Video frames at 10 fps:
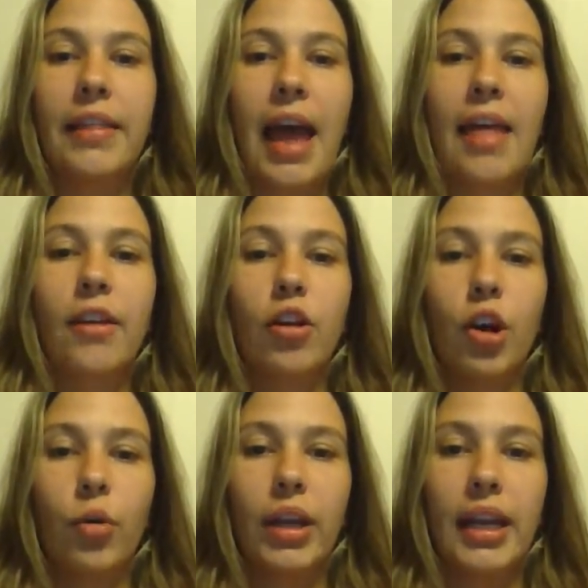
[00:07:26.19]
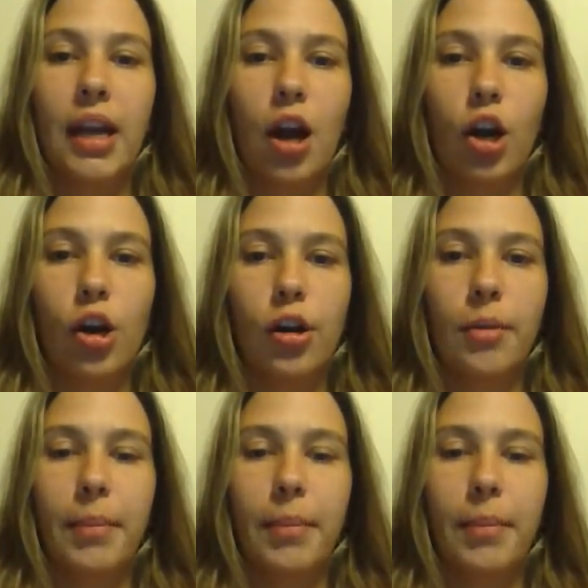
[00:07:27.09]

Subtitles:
that they're not going to get hurt,